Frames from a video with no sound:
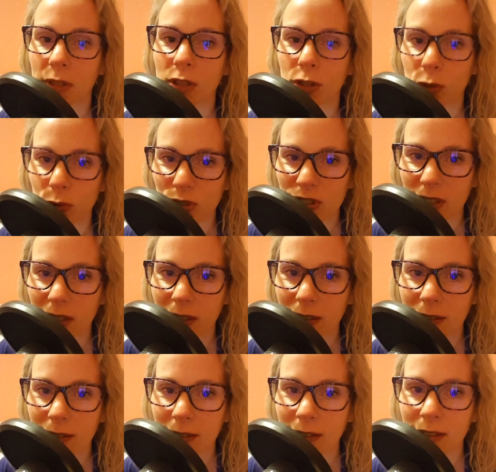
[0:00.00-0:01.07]

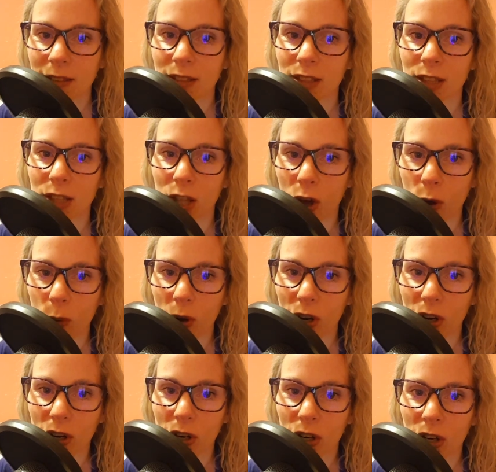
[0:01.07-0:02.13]
Loosen,
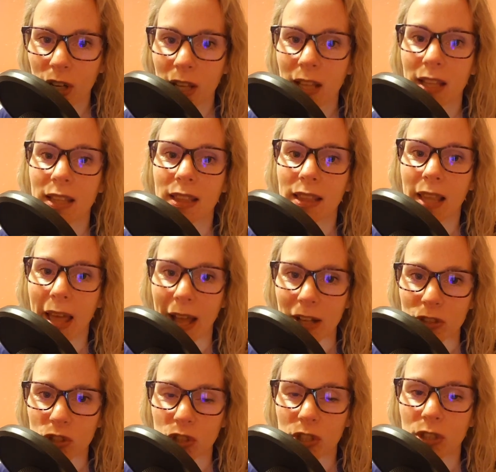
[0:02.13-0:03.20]
lower,
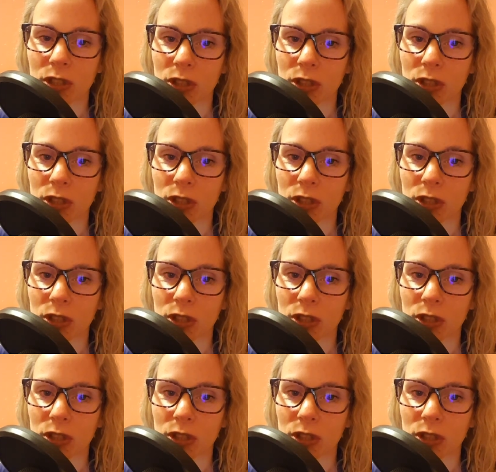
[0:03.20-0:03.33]
latch.